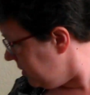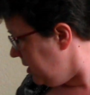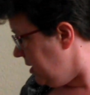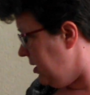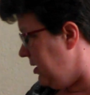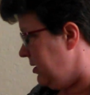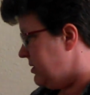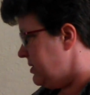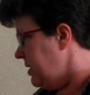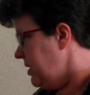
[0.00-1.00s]
And
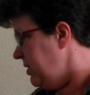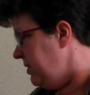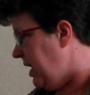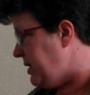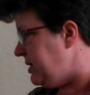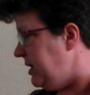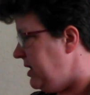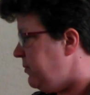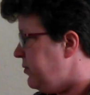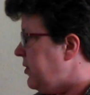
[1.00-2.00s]
I actually
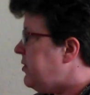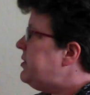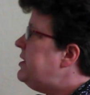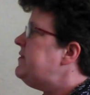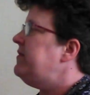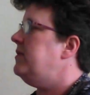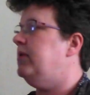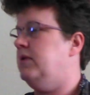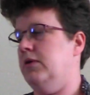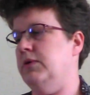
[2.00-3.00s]
did work on it
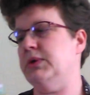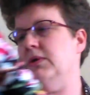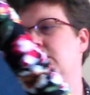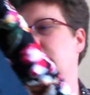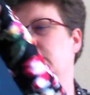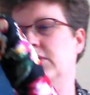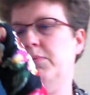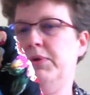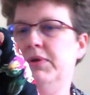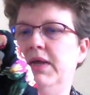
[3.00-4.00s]
also a
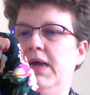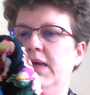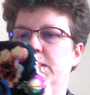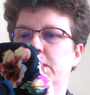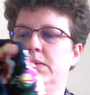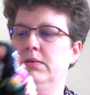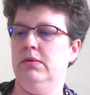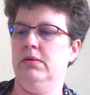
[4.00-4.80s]
couple of days